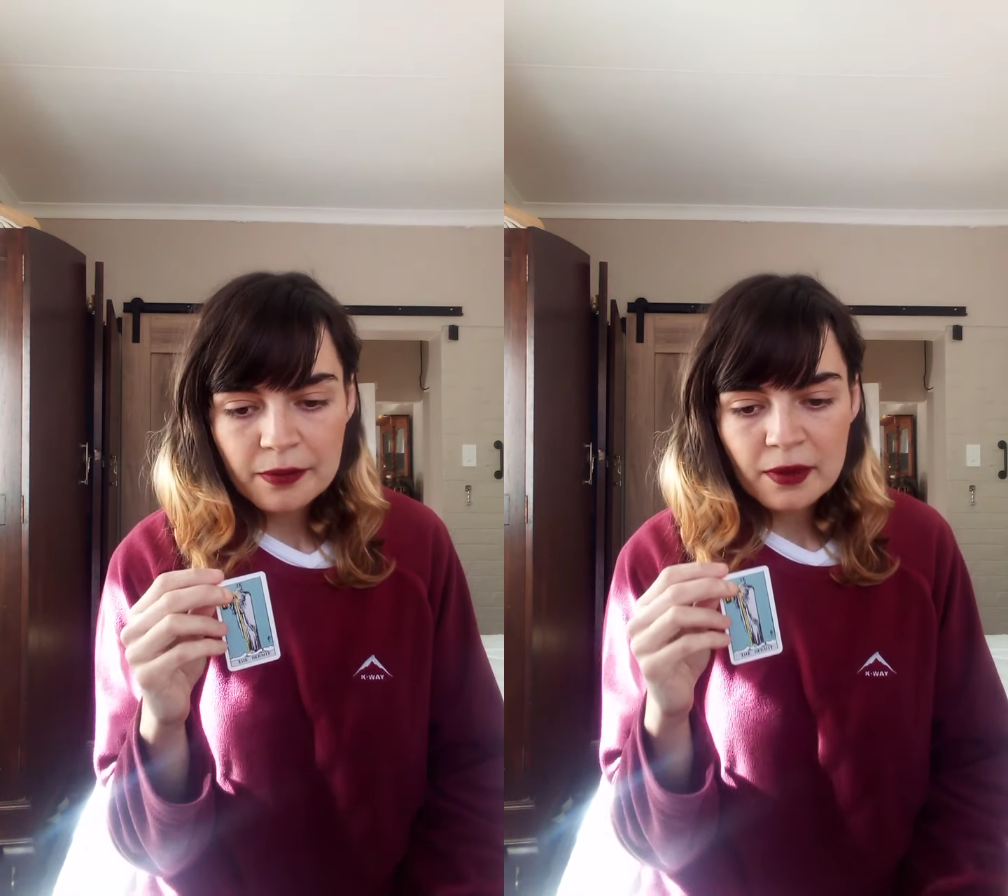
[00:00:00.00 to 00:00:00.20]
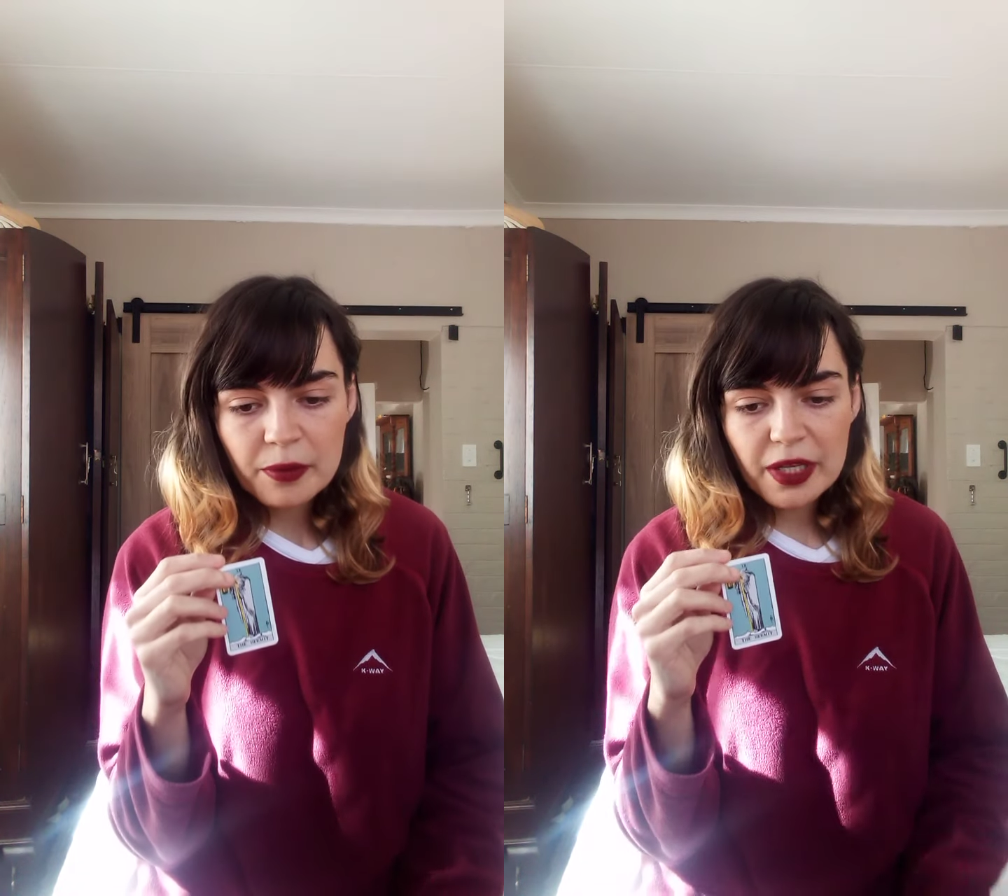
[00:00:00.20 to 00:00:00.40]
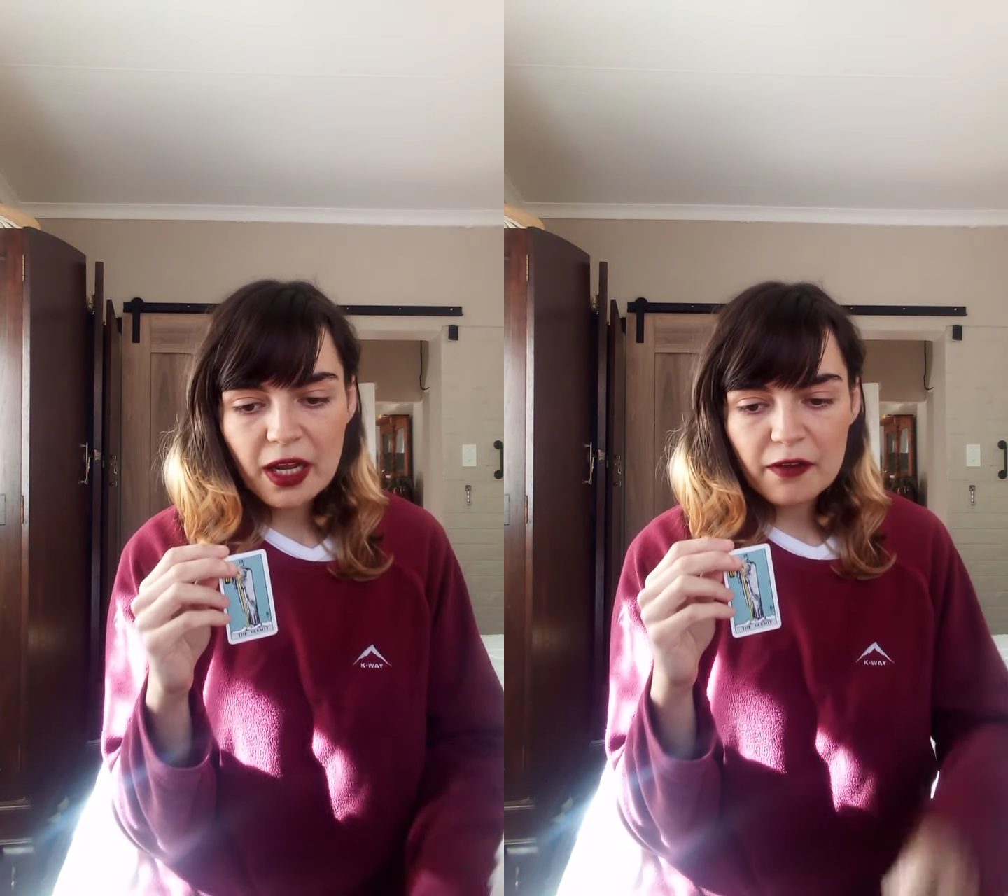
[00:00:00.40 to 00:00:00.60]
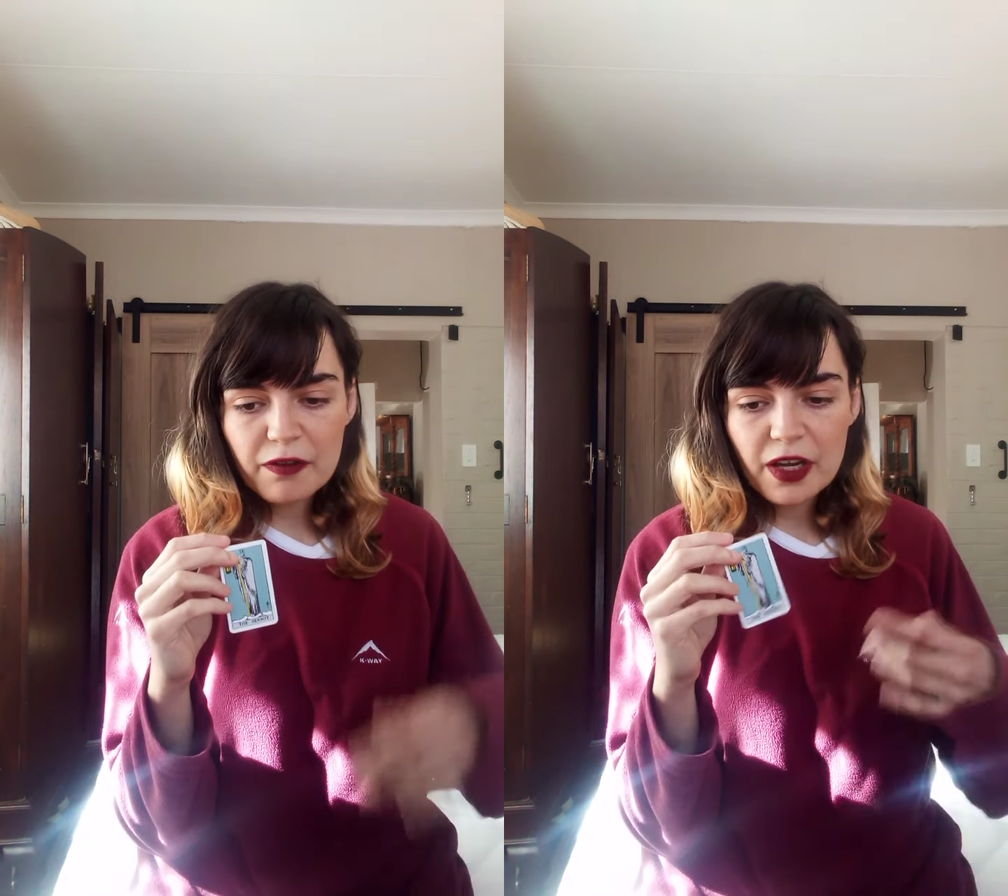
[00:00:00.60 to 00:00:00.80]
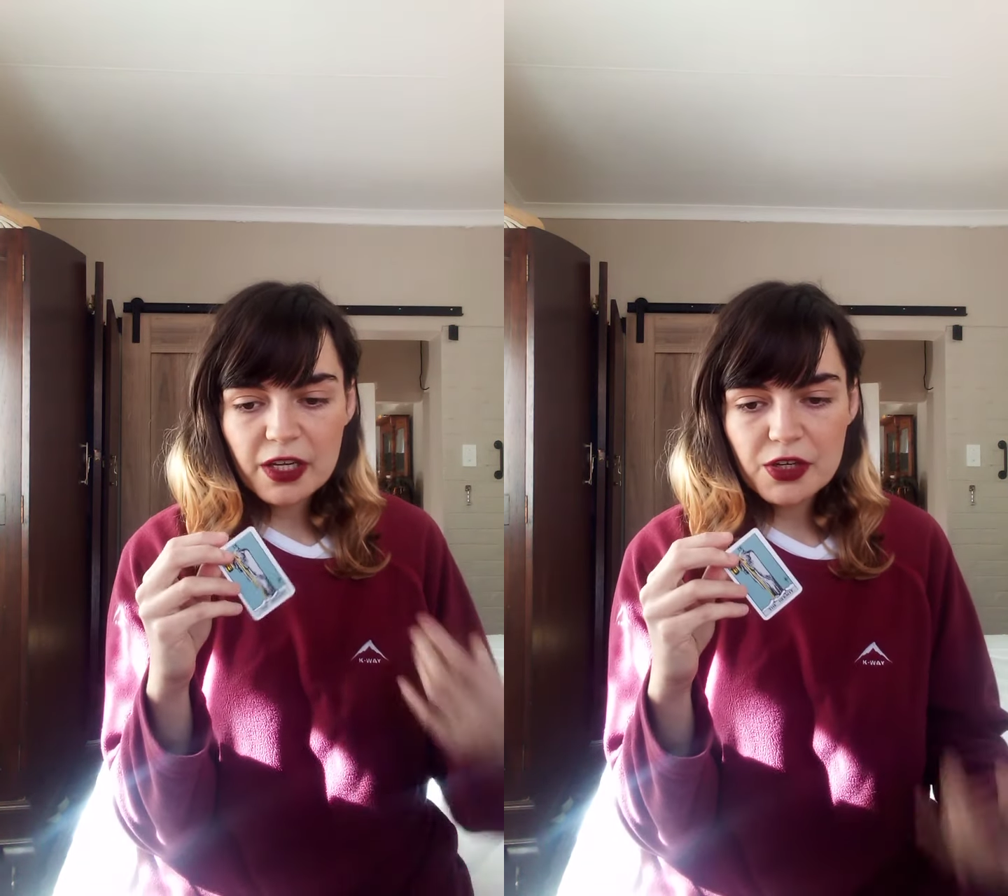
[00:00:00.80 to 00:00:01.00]
But I
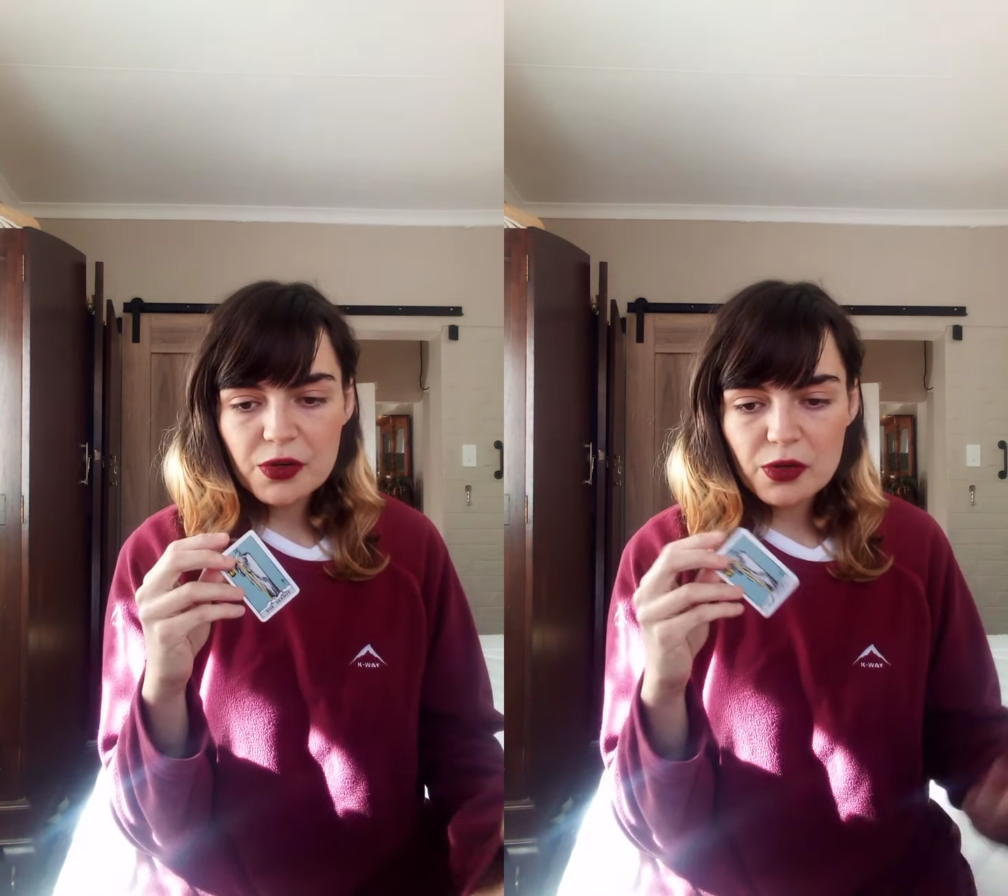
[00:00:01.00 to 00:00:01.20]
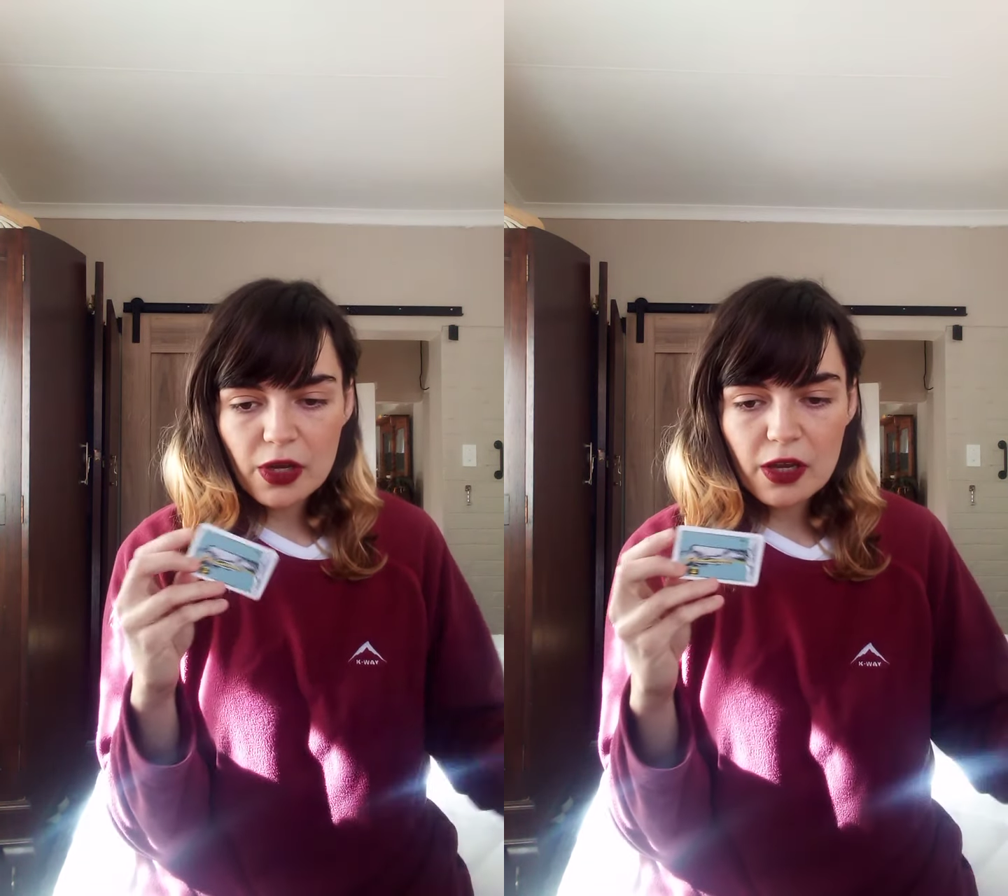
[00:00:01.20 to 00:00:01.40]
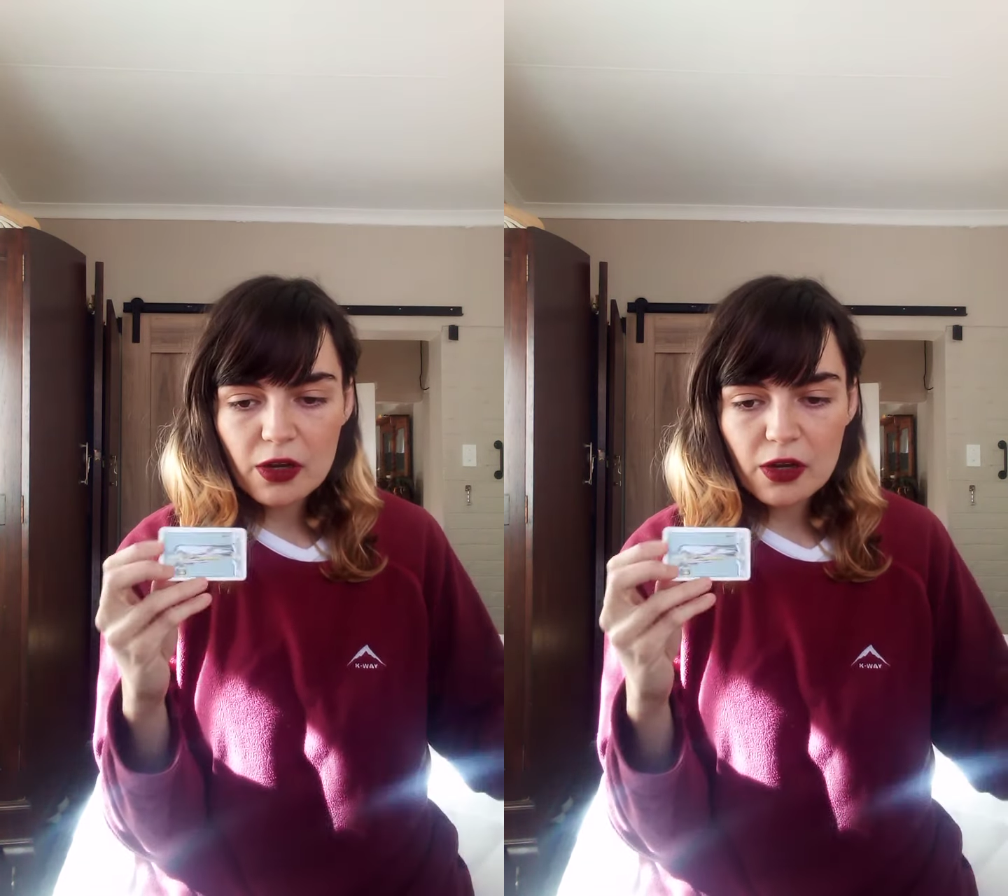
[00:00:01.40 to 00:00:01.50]
find you looking a